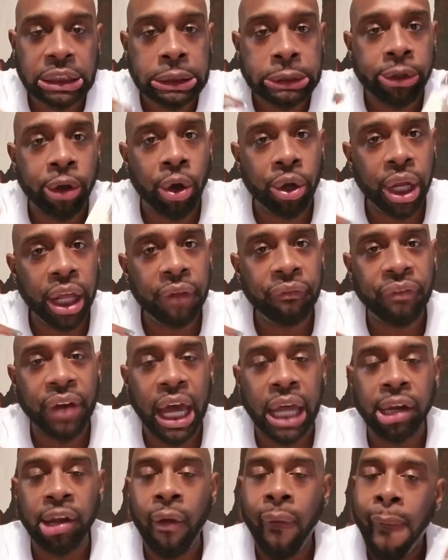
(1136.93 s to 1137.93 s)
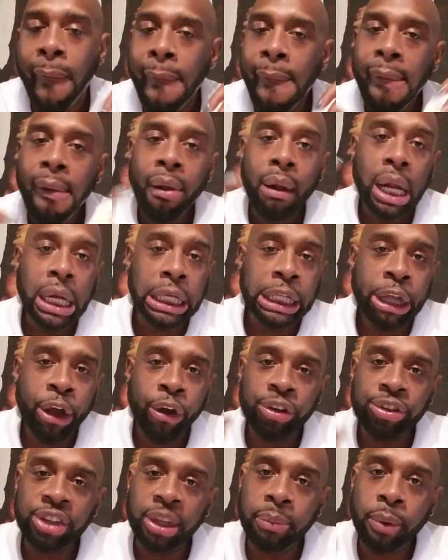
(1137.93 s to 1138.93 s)
You can go there and find it, and you
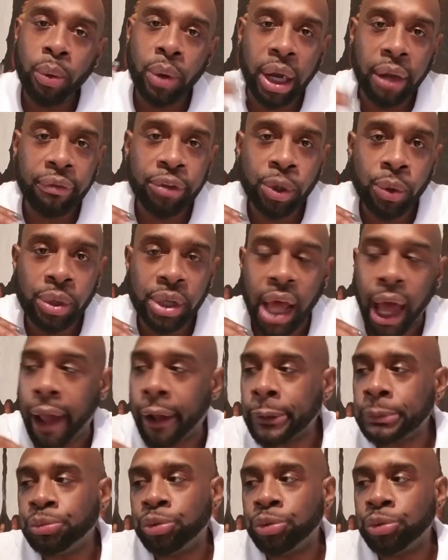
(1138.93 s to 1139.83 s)
can send me whatever you would like.